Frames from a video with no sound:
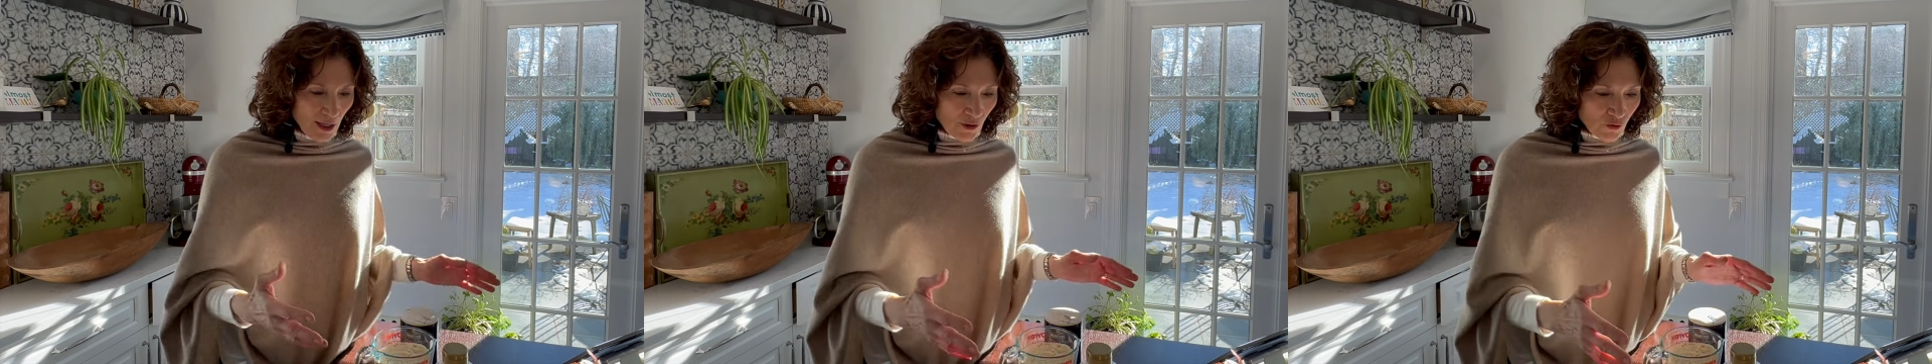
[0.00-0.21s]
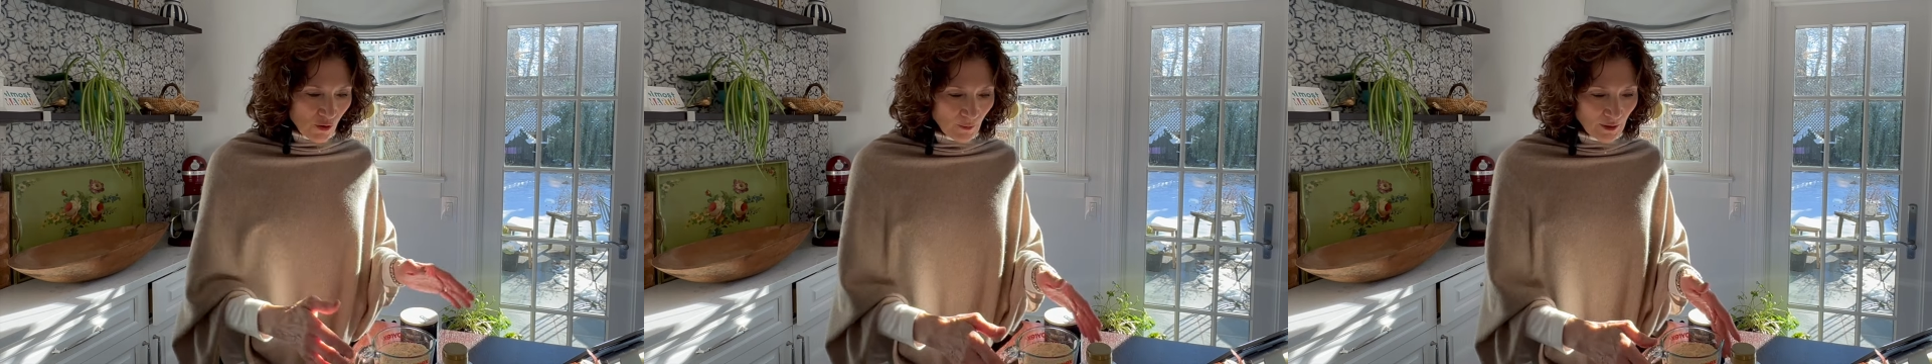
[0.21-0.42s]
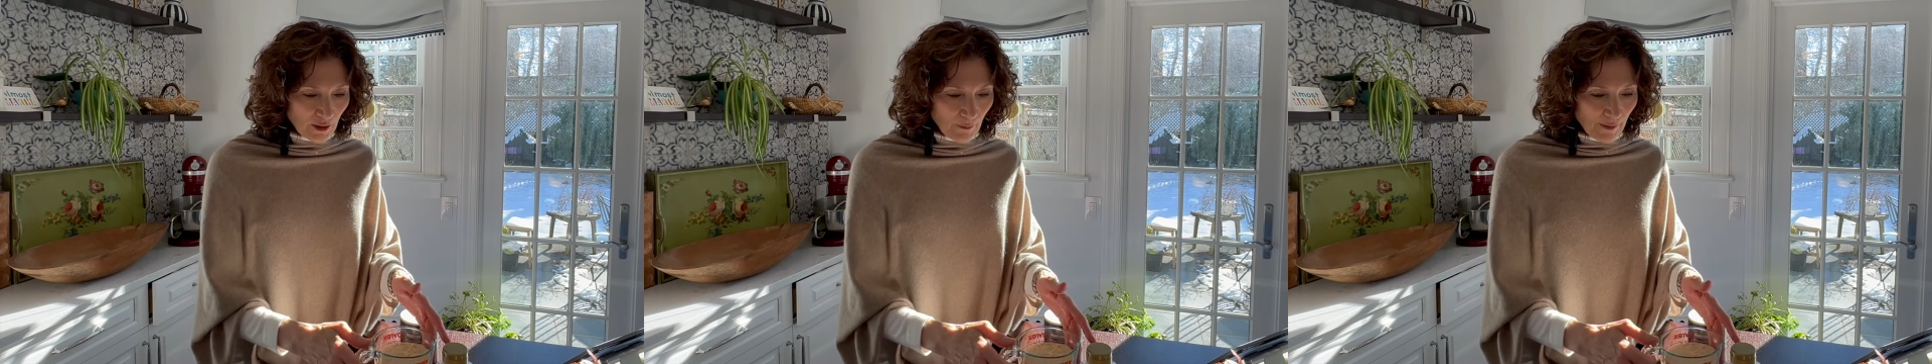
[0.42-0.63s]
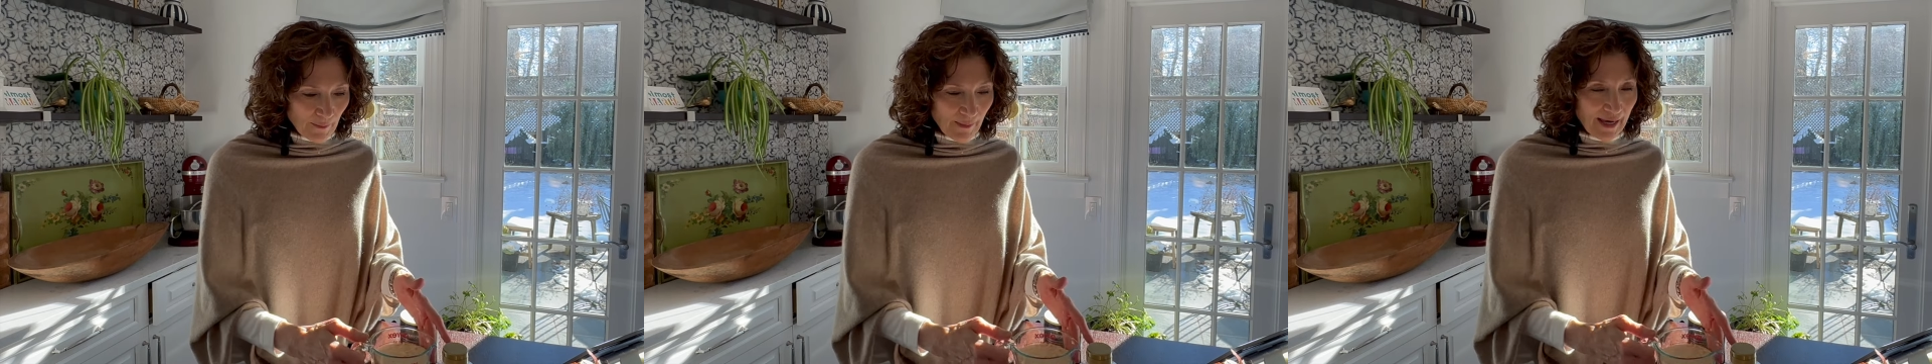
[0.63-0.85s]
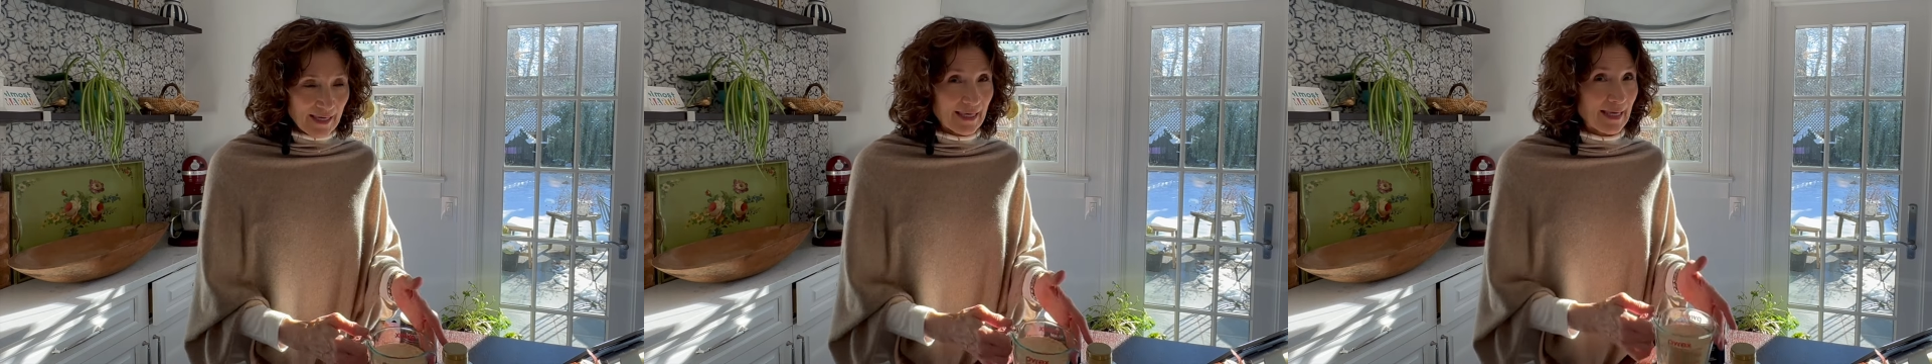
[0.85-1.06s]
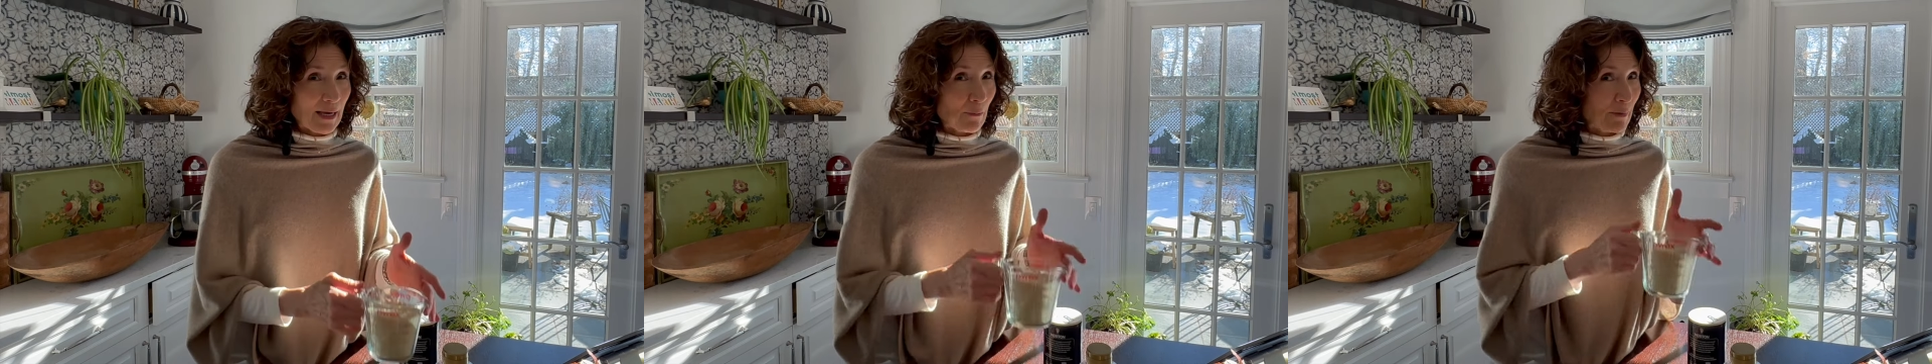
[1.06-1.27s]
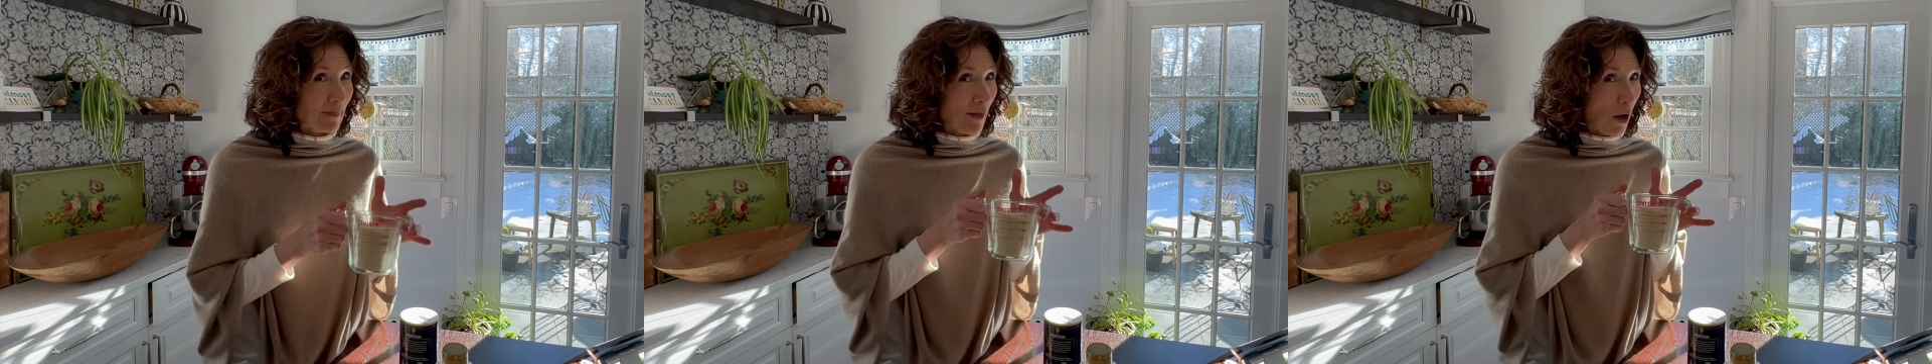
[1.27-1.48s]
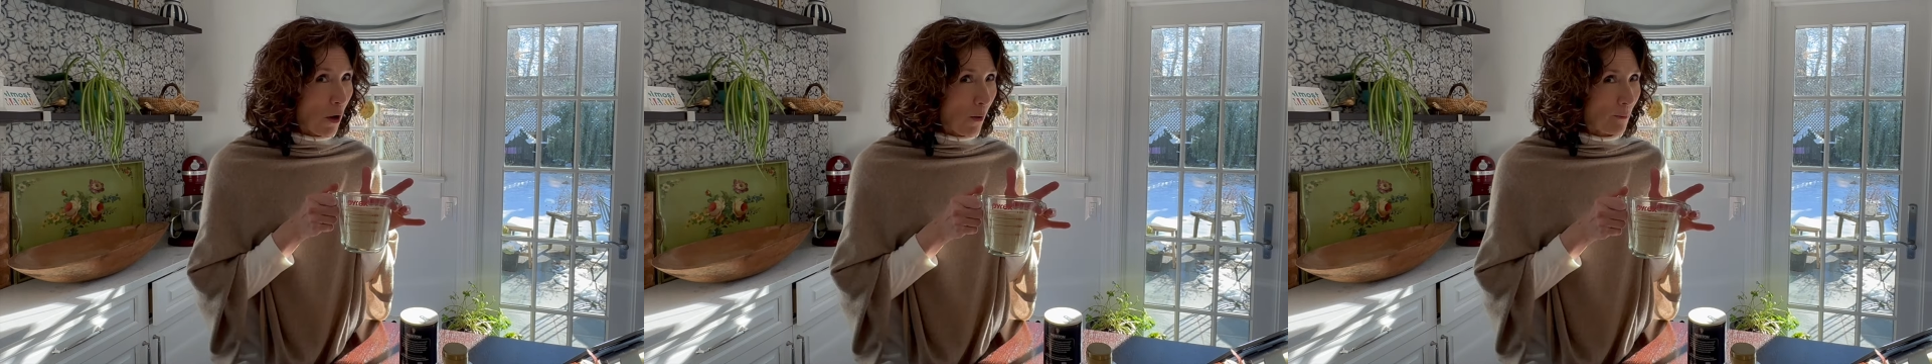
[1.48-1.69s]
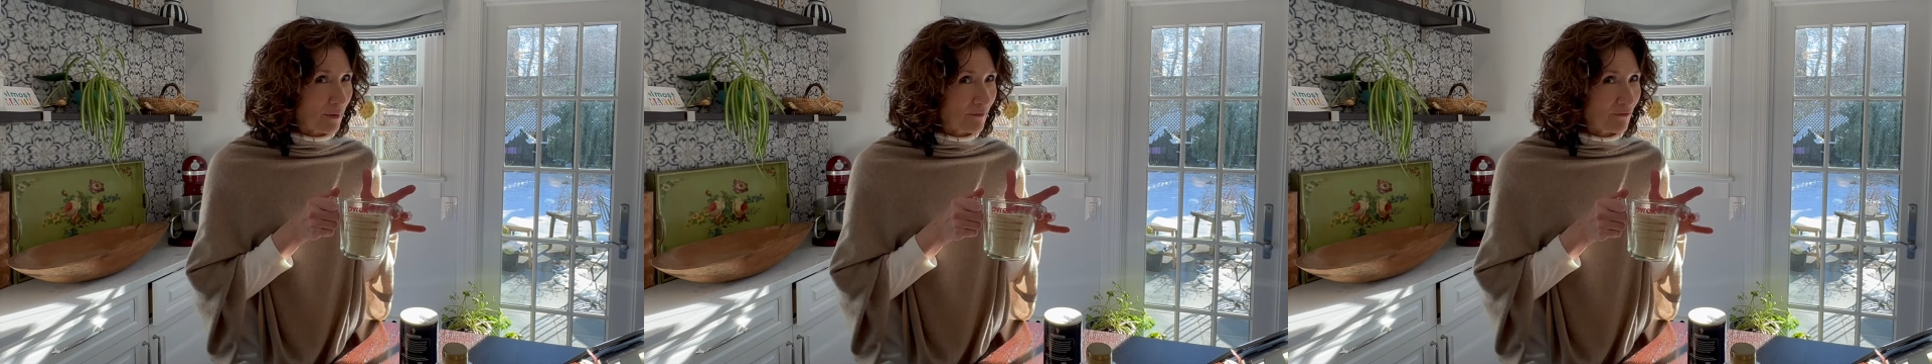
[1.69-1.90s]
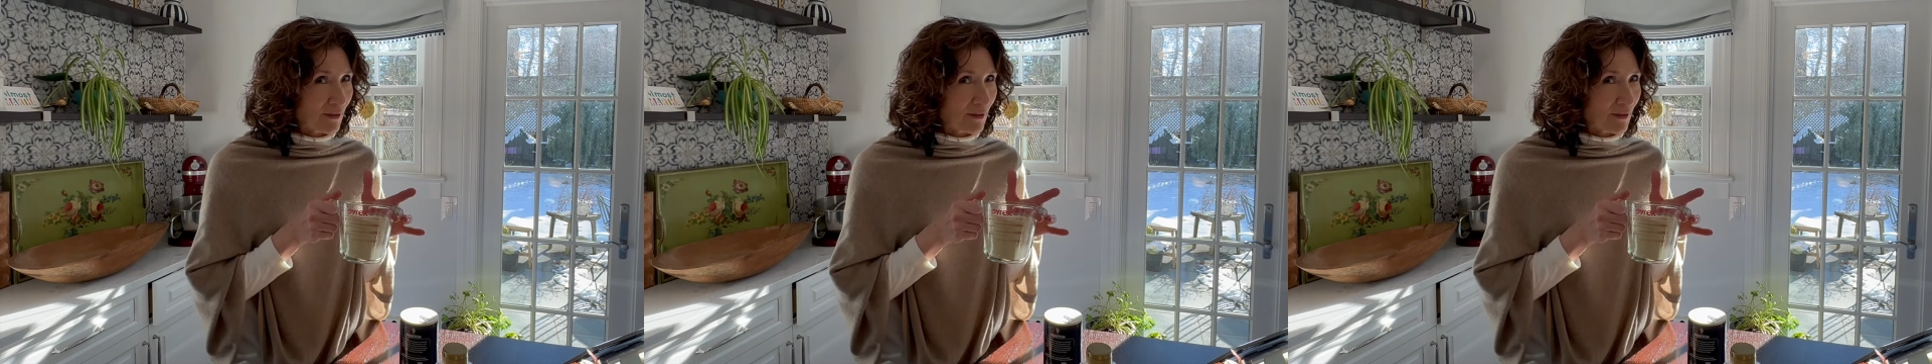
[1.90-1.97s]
So I'm going to be making it with almond